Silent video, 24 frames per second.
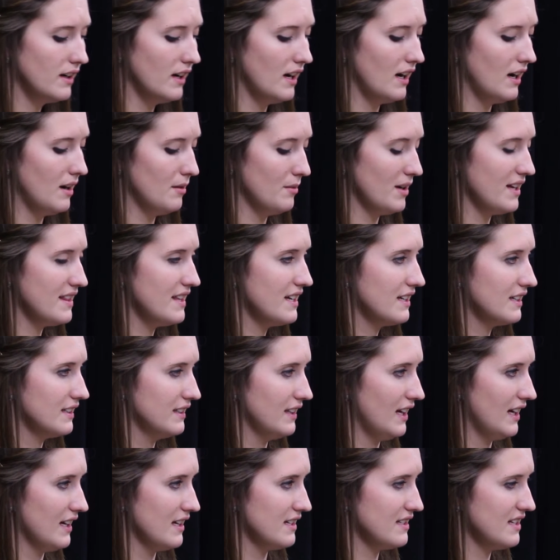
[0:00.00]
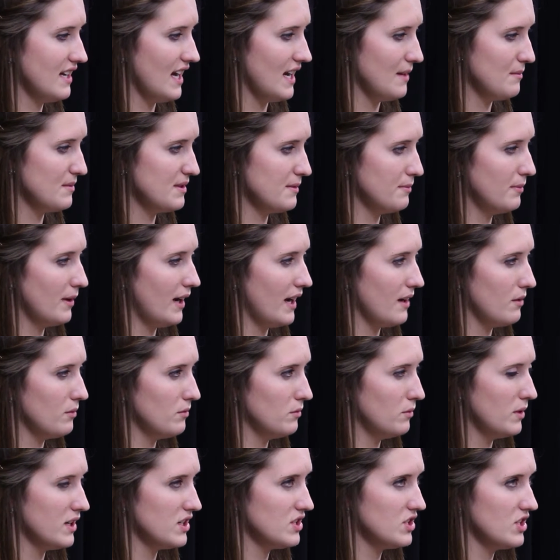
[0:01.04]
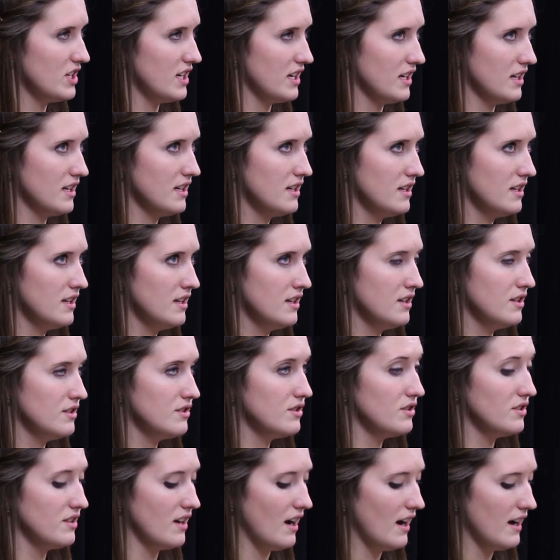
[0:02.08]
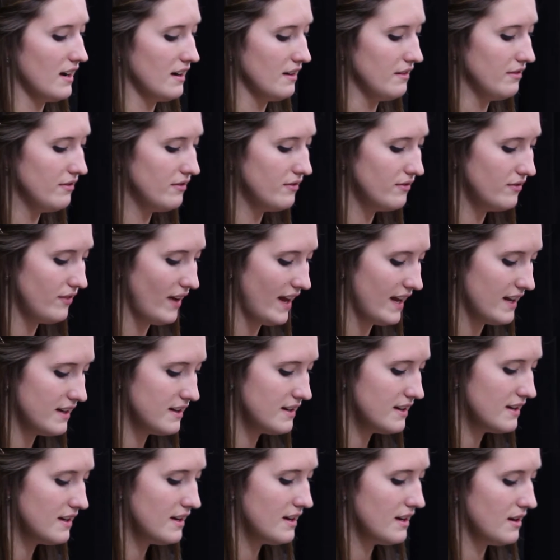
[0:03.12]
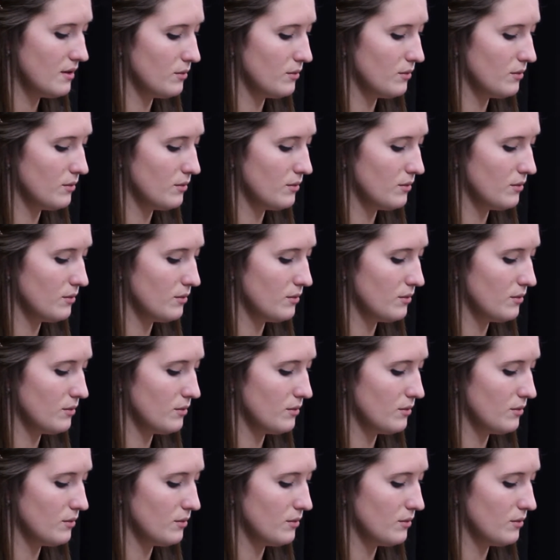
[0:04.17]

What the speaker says: But I think a lot of times by wishing to not offend,